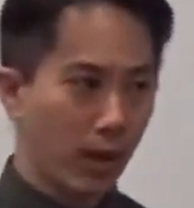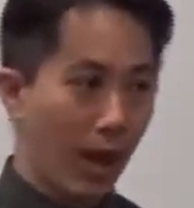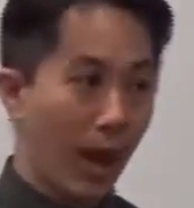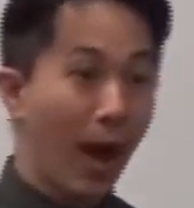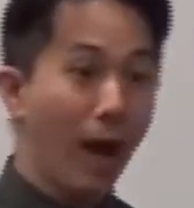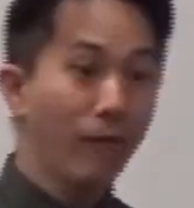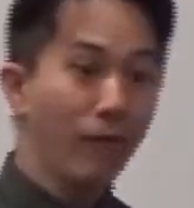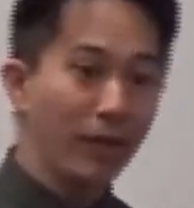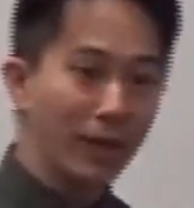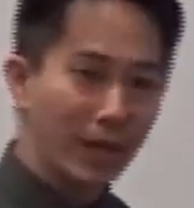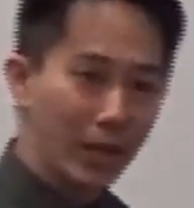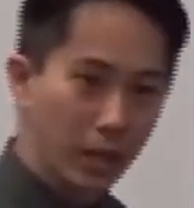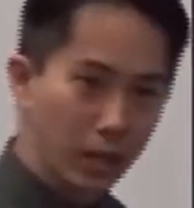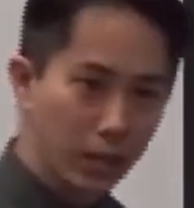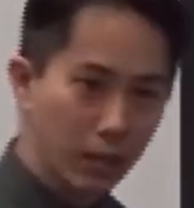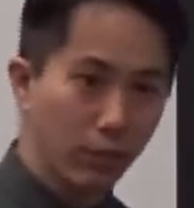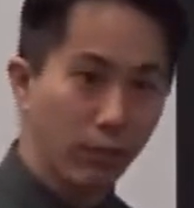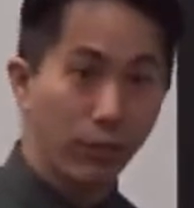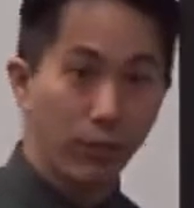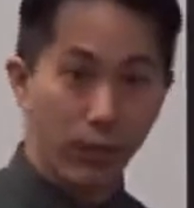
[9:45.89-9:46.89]
having
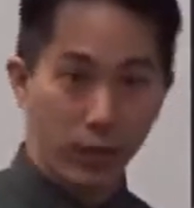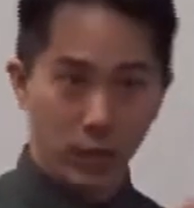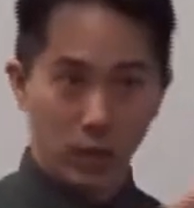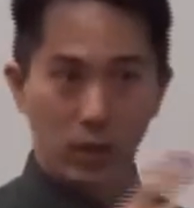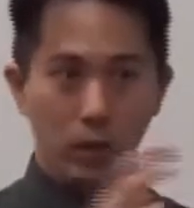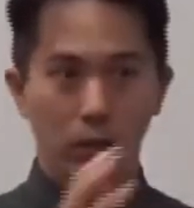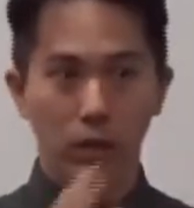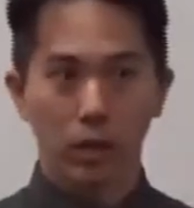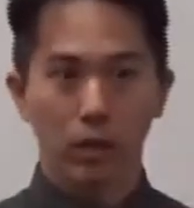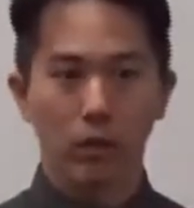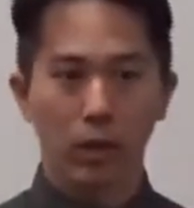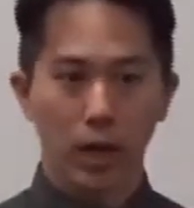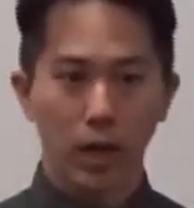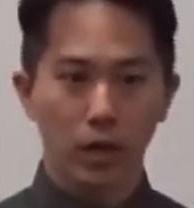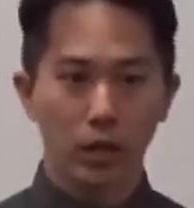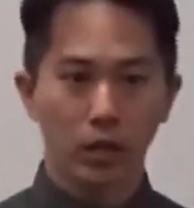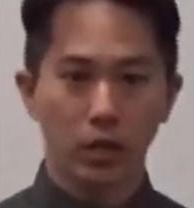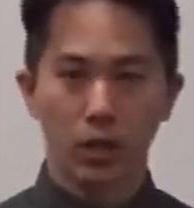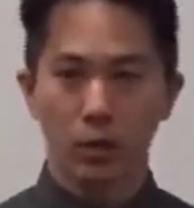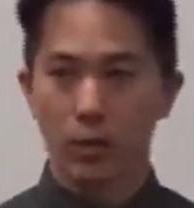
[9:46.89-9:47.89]
this physical location,